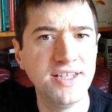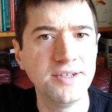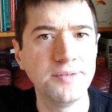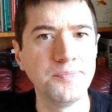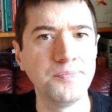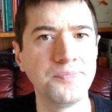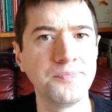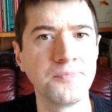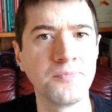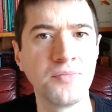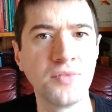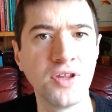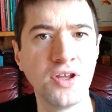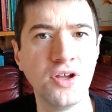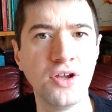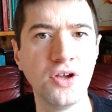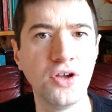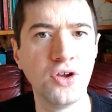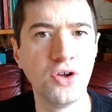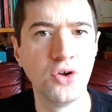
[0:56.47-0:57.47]
it,
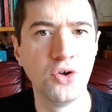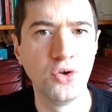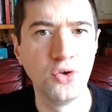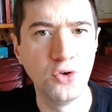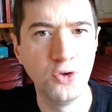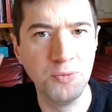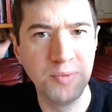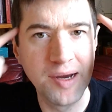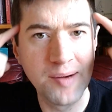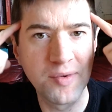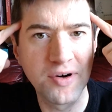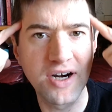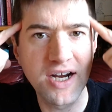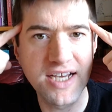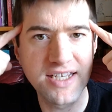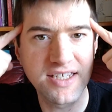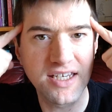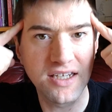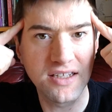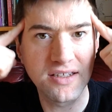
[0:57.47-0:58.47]
you
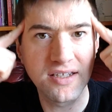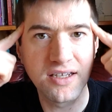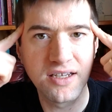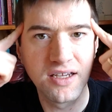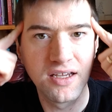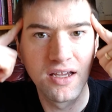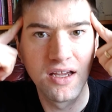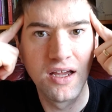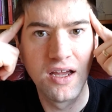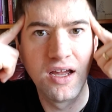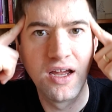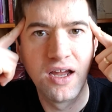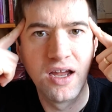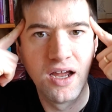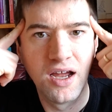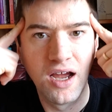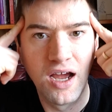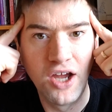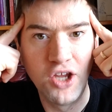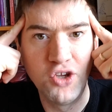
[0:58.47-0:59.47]
memorise it,
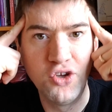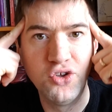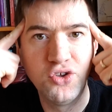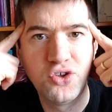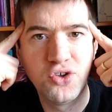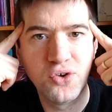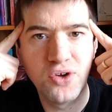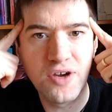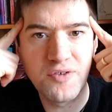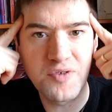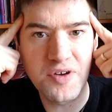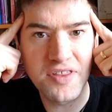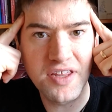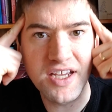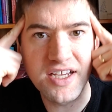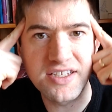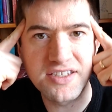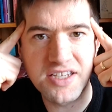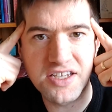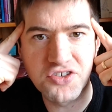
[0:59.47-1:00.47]
and you do everything
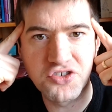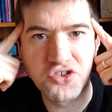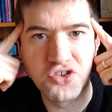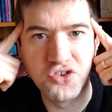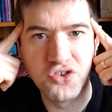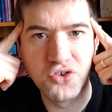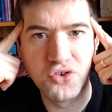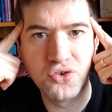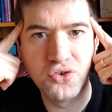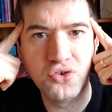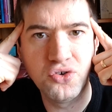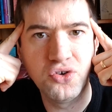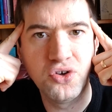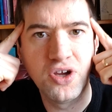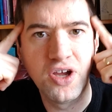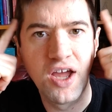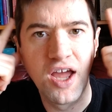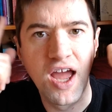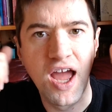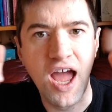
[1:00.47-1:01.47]
it says to do,
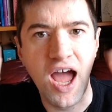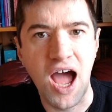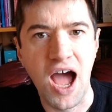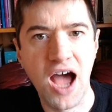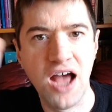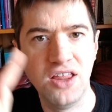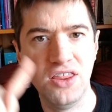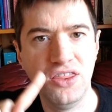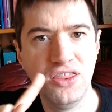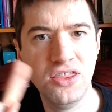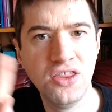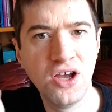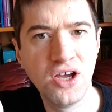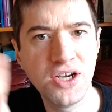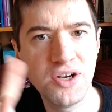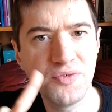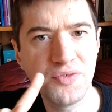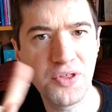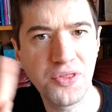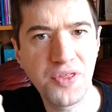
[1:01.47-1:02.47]
and none
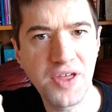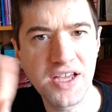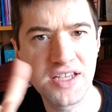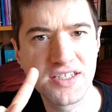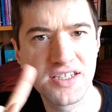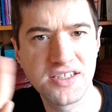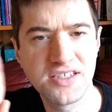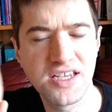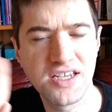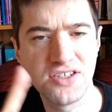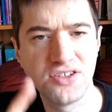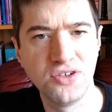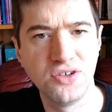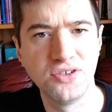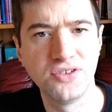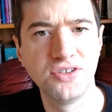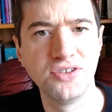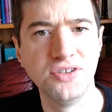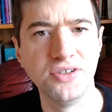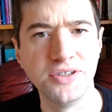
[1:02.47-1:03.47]
of the things it says
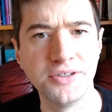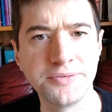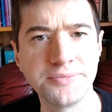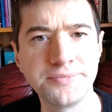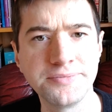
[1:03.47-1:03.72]
not to do.